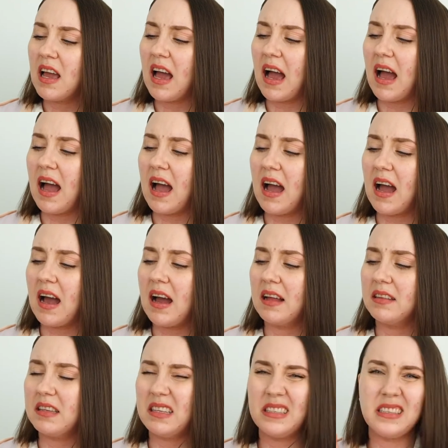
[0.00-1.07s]

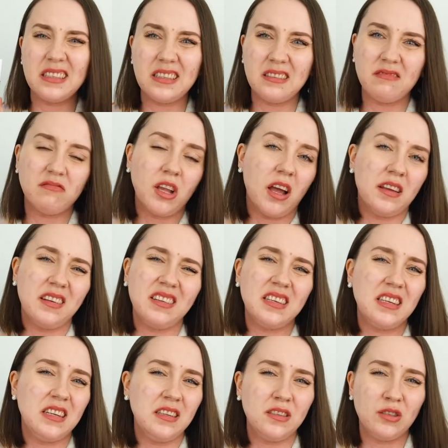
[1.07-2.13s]
And this kind of
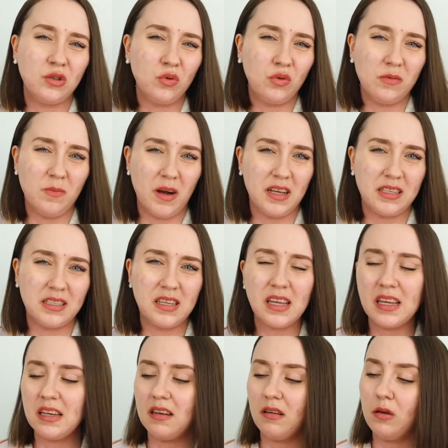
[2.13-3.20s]
didn't suit my
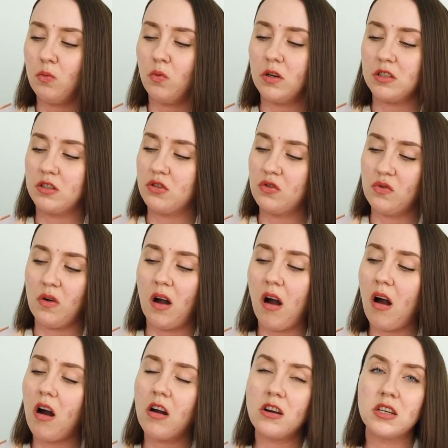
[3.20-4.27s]
skin, it was too
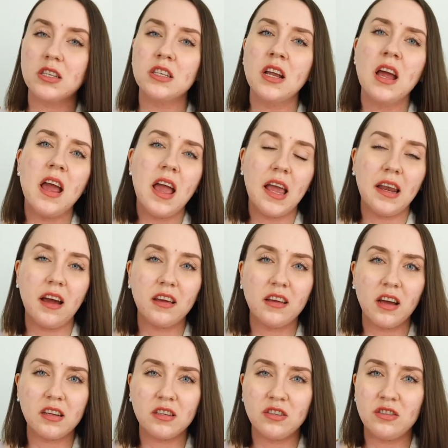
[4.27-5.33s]
harsh and I
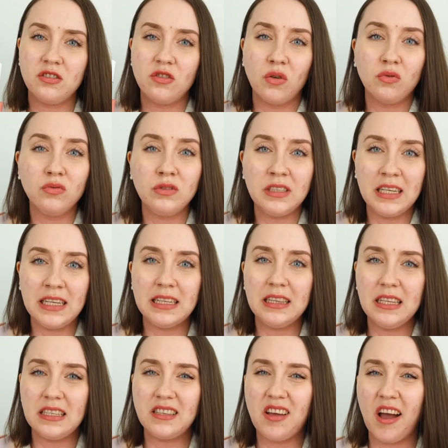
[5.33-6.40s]
kind of don't need
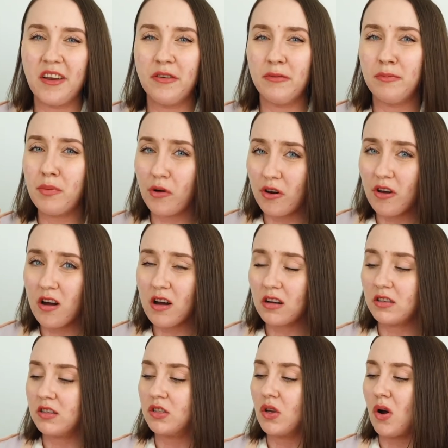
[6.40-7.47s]
this kind of
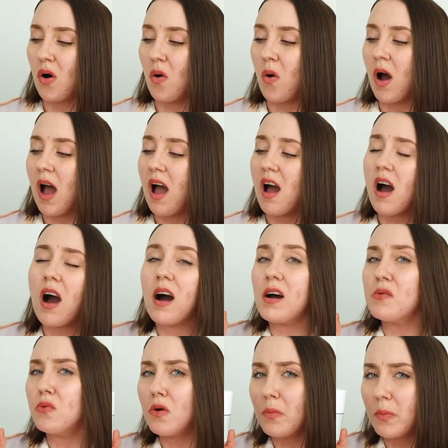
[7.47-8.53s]
product. So
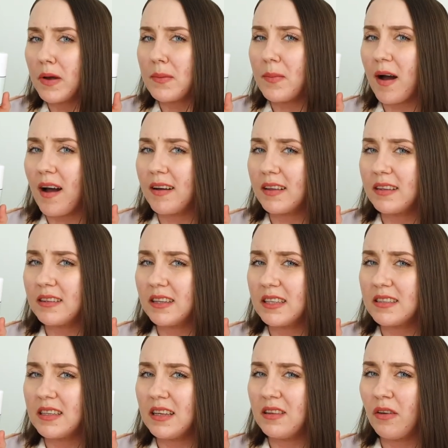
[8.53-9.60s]
I won't be buying
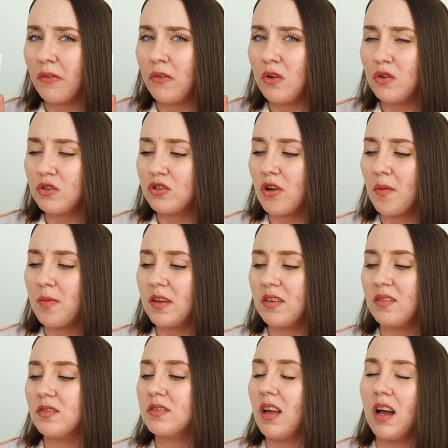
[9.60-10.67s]
this in the future
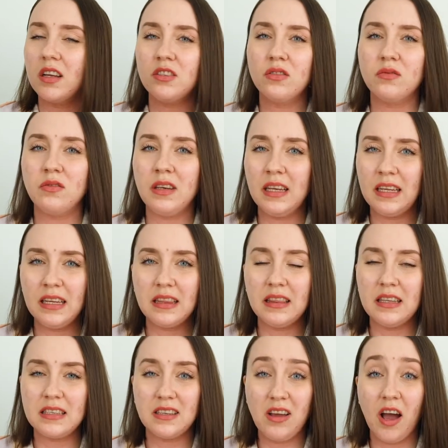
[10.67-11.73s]
because I don't need
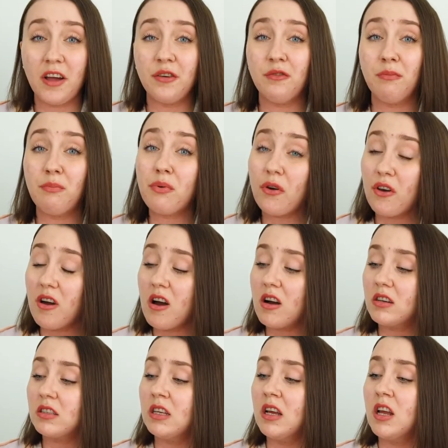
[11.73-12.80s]
this kind of
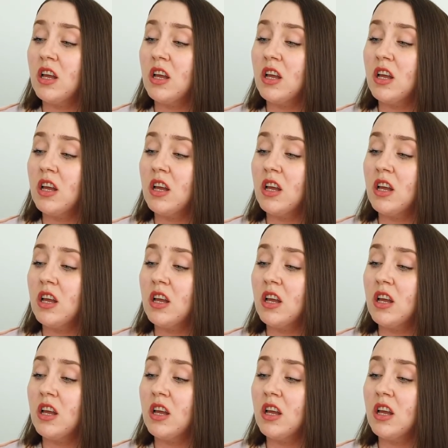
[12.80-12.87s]
product.